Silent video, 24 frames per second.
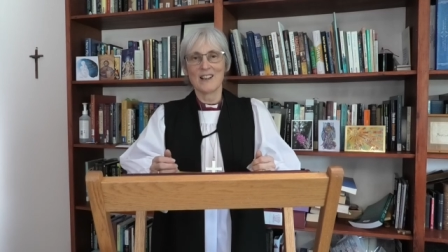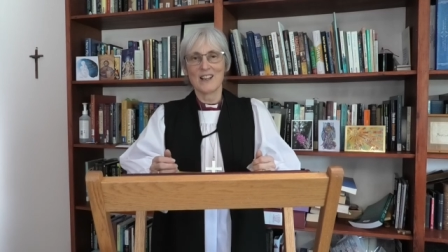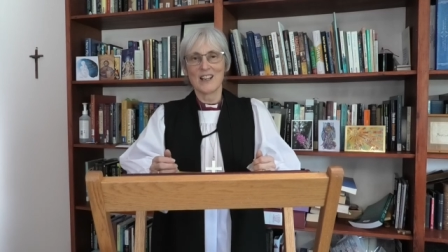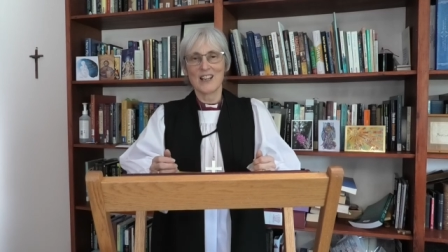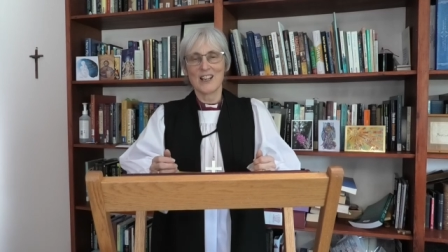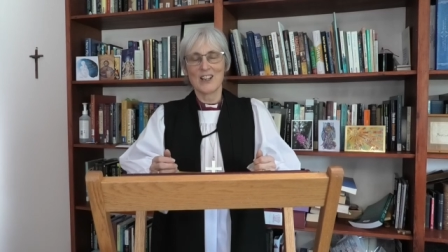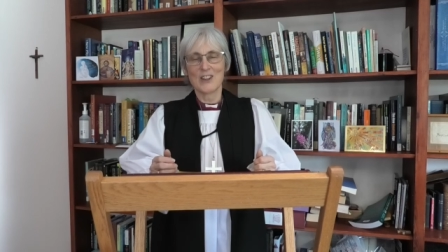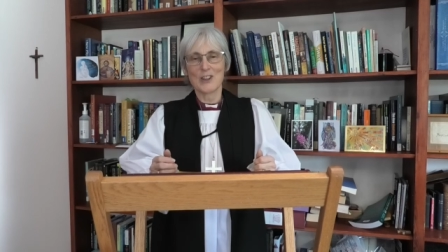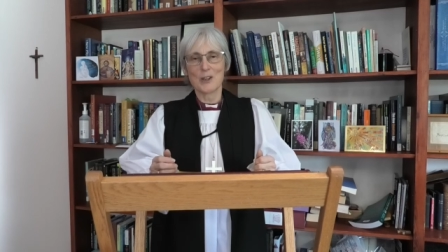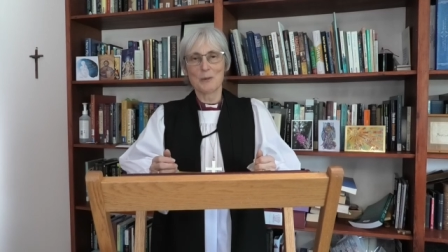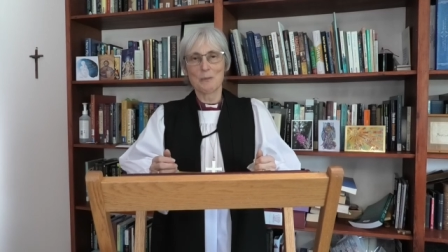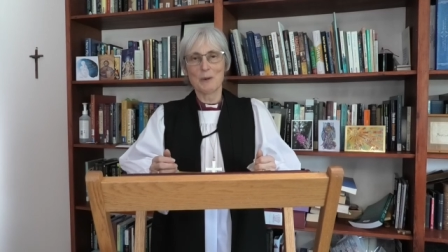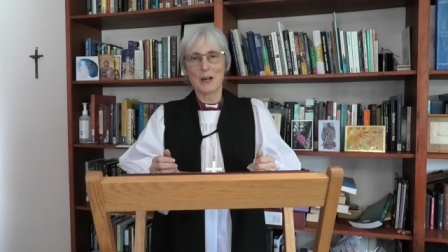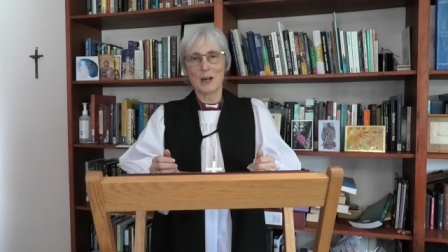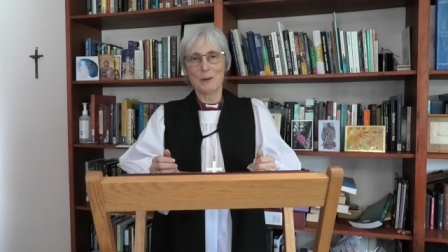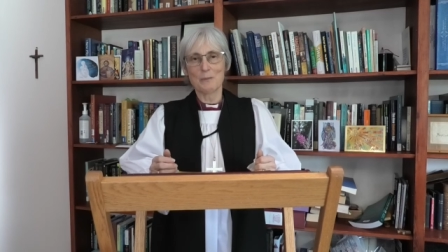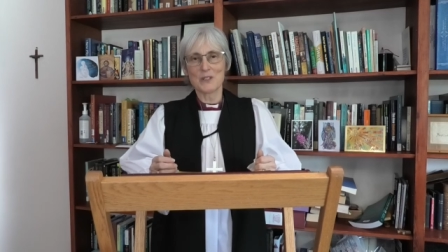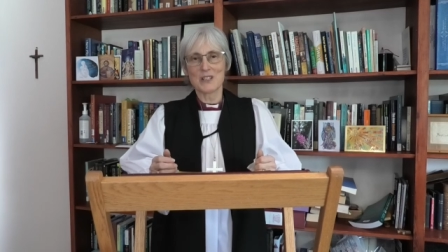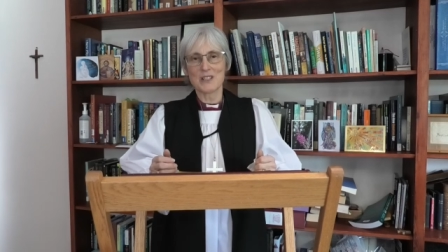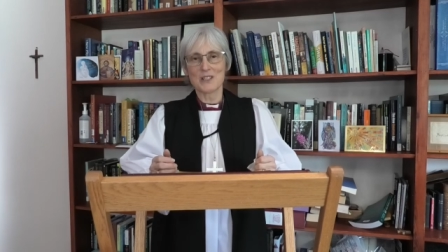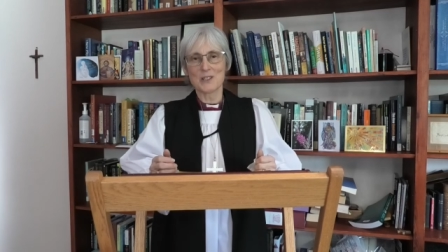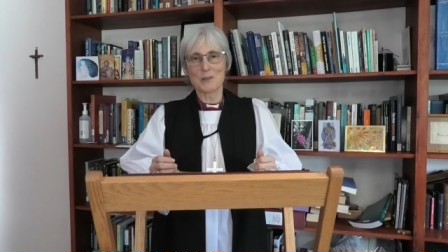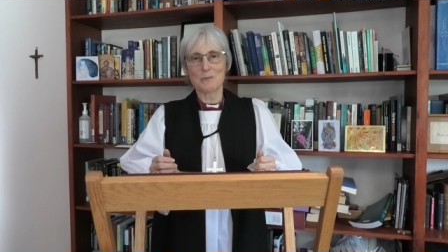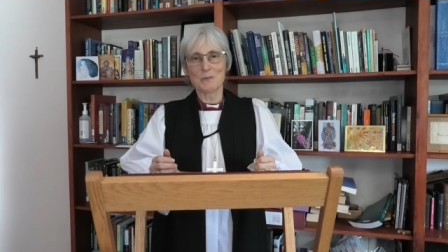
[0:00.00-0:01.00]
in the
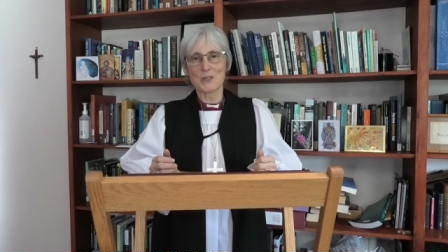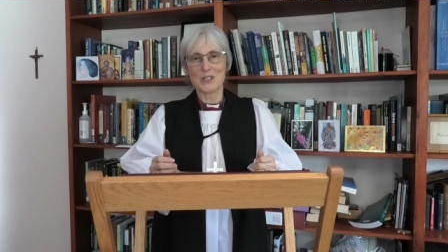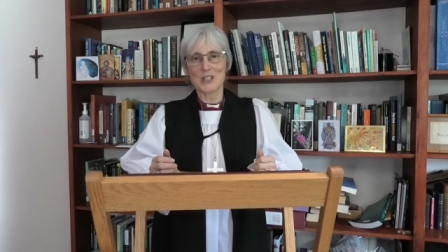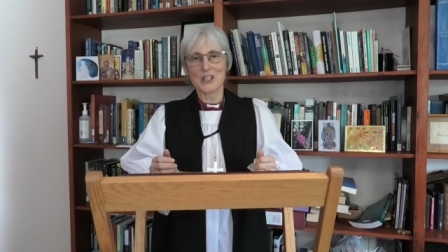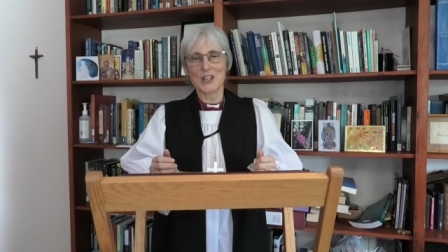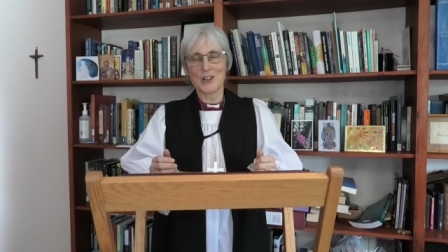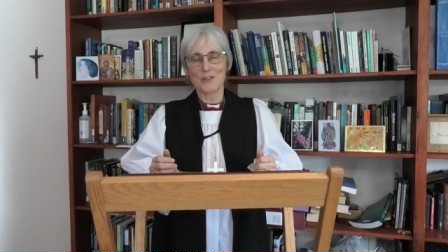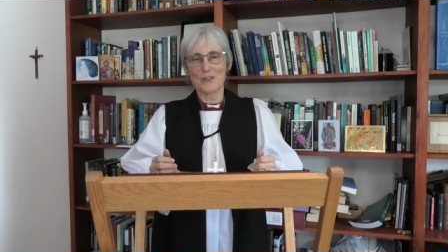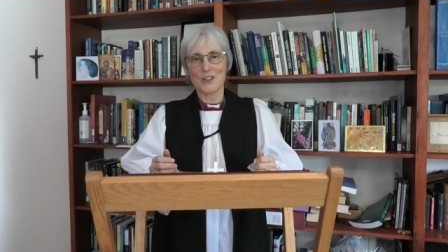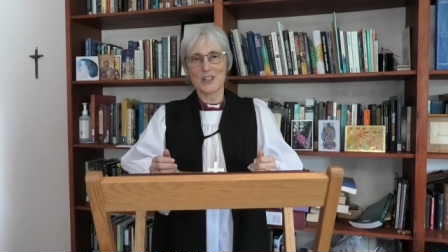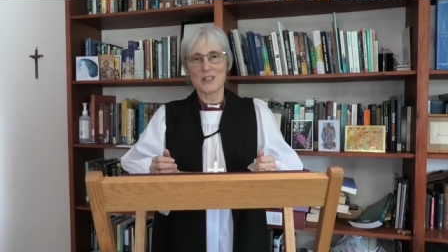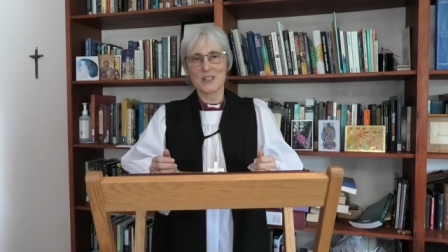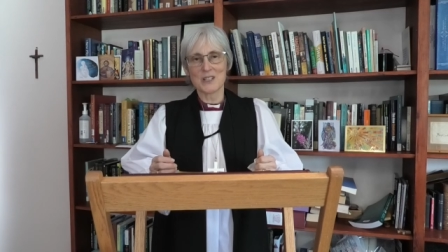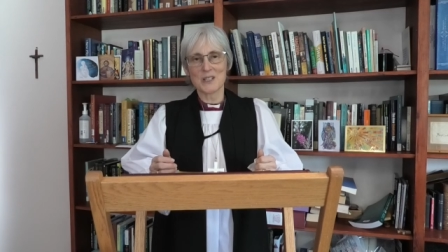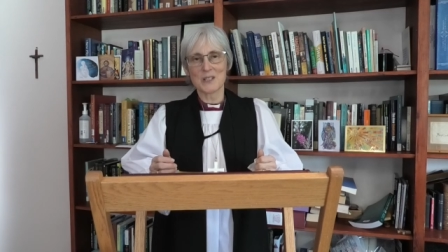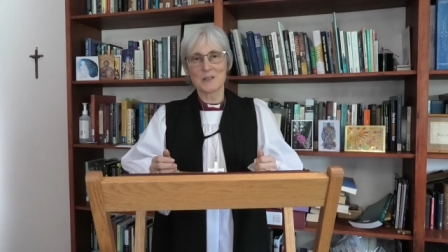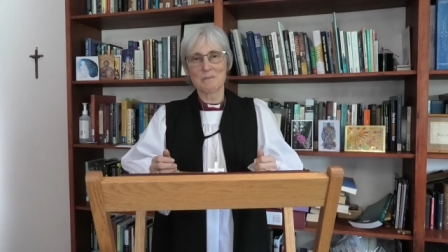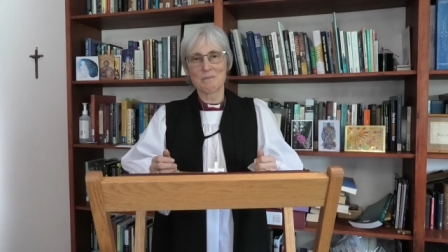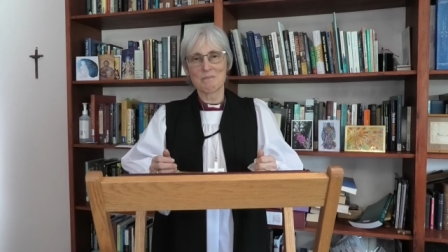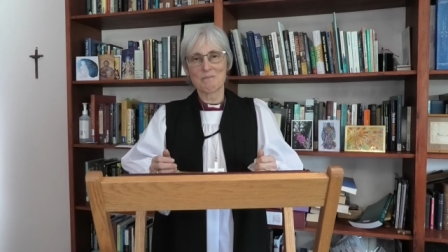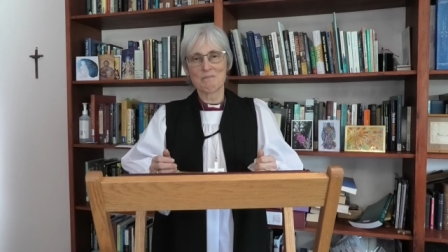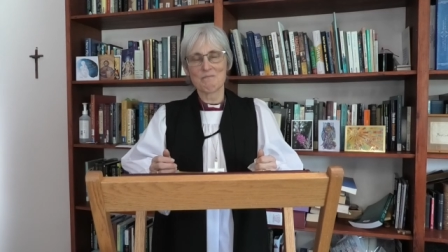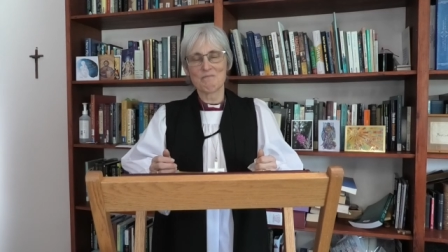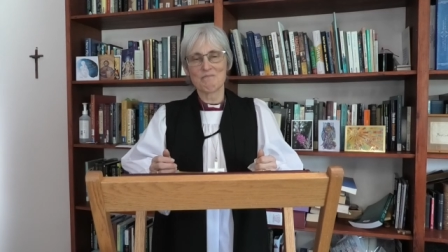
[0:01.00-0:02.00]
baptism service.